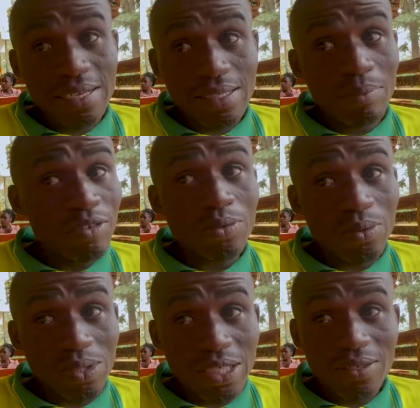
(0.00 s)
the bat would
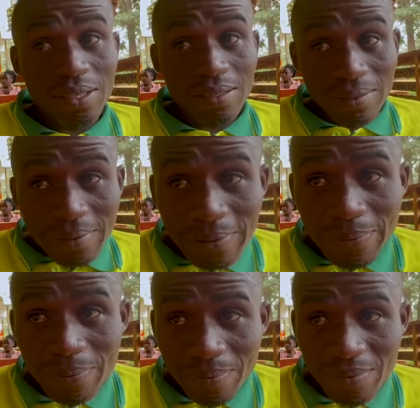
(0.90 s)
not kill them. Yeah,
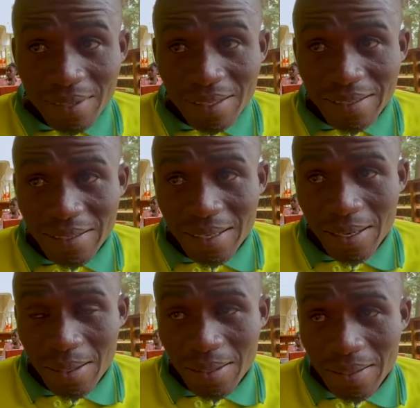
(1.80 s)
why?
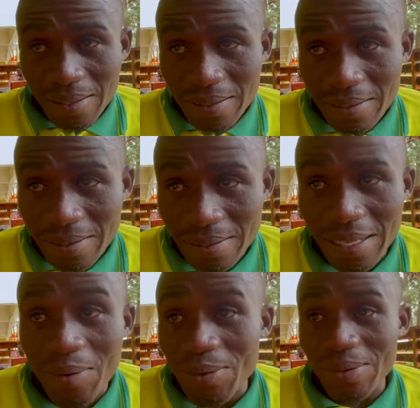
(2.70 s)
Snakes. They
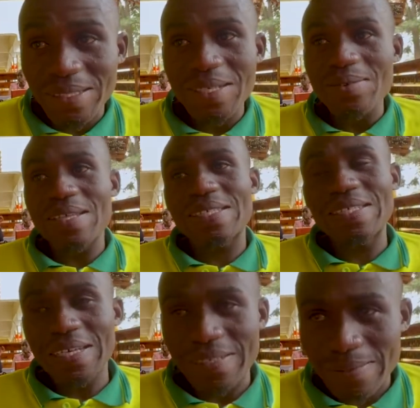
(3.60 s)
would not kill the
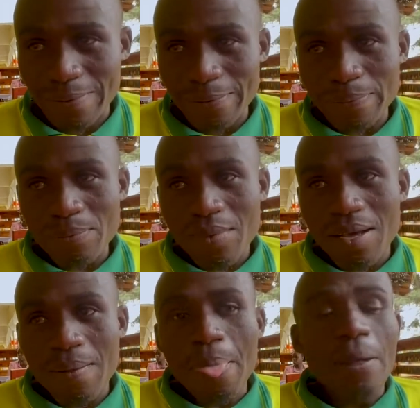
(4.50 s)
snakes.
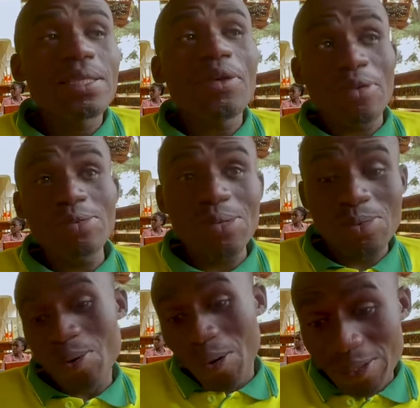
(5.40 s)
The reason
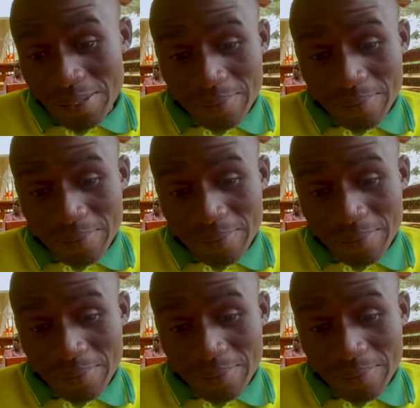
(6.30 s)
was,